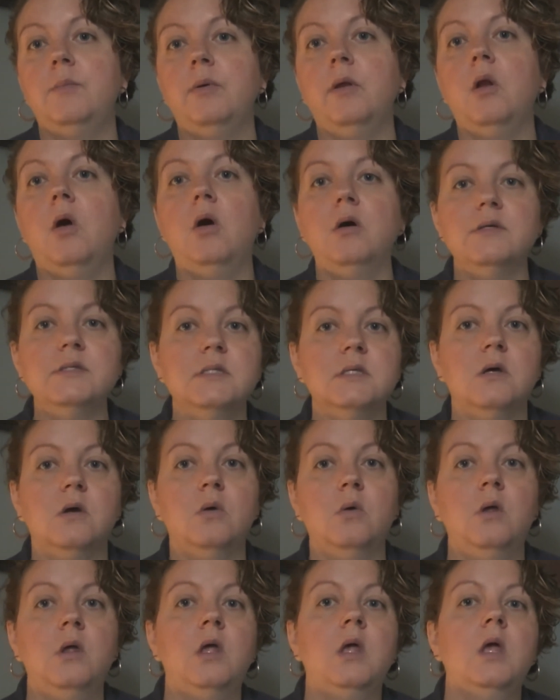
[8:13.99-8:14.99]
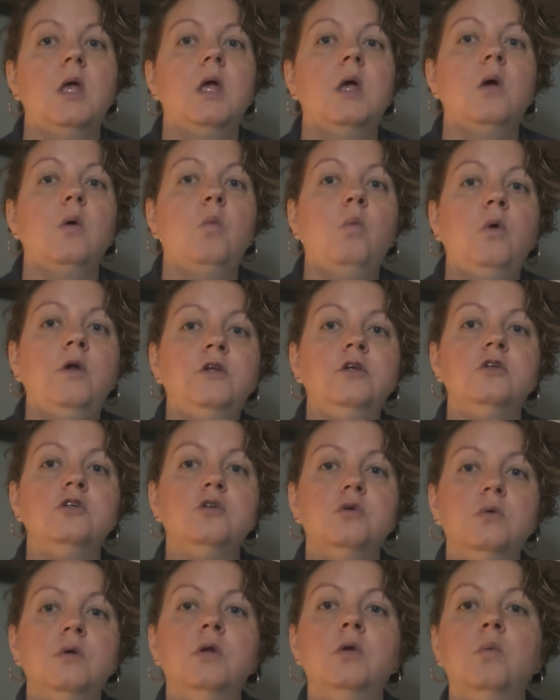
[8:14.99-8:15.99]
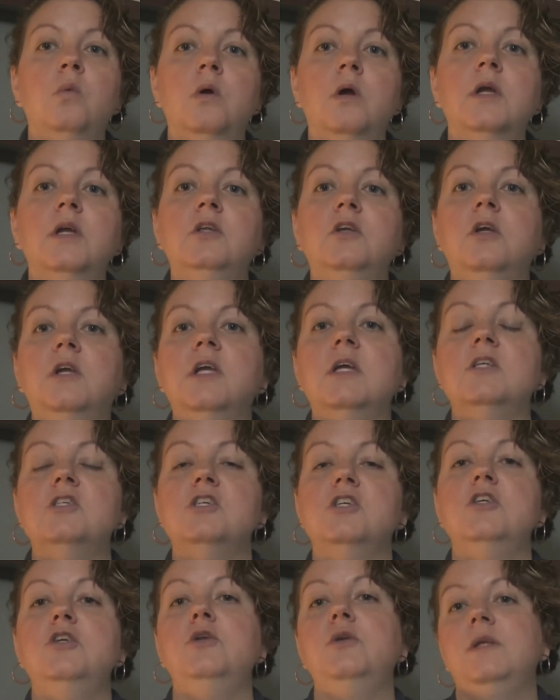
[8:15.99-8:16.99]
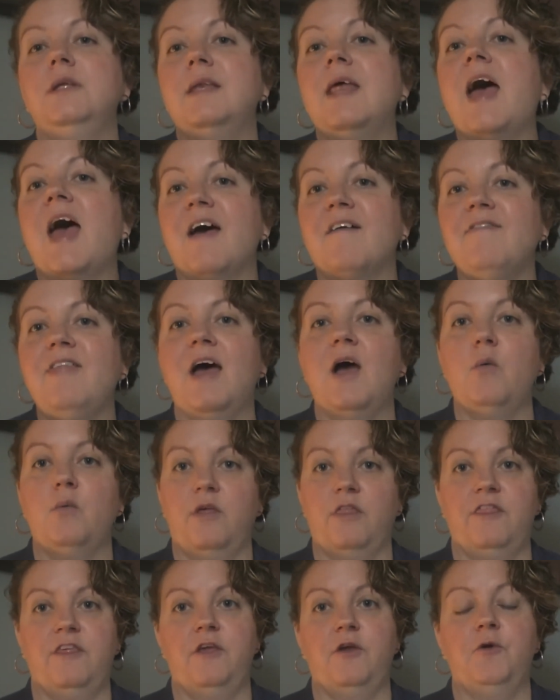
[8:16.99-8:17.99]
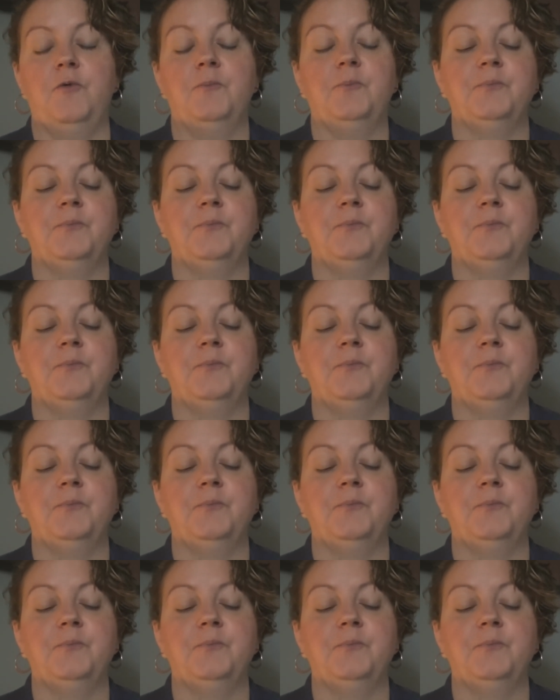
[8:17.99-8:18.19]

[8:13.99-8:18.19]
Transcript: But also, when you're doing your work in your kitchen, you need to have that with you.